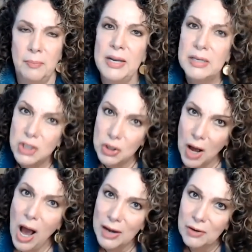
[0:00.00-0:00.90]
But to
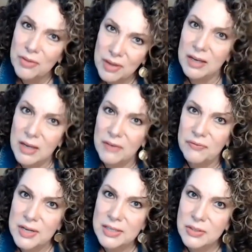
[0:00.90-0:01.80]
honor the
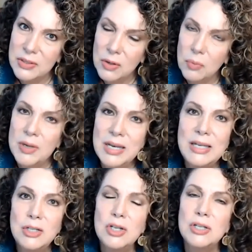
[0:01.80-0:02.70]
enoughness, we
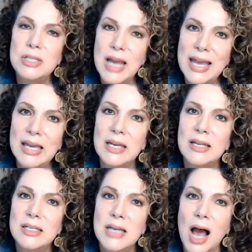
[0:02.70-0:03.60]
need to take
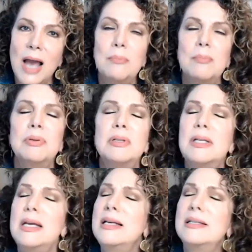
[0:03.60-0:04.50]
time.
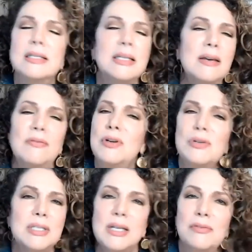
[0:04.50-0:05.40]
Please give
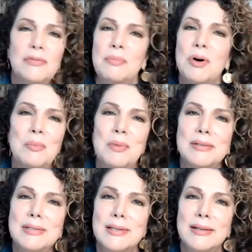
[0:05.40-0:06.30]
yourself
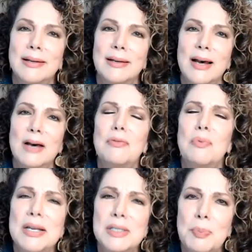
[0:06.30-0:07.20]
moments of
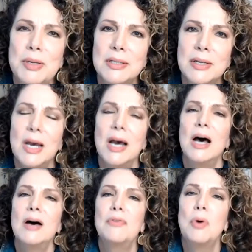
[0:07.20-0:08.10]
respite,
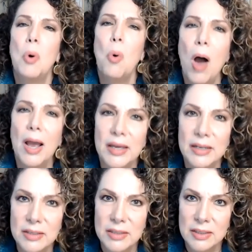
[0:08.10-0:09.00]
of
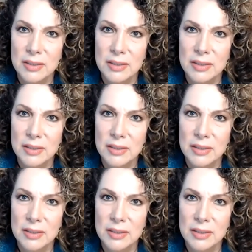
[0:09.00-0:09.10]
quiet.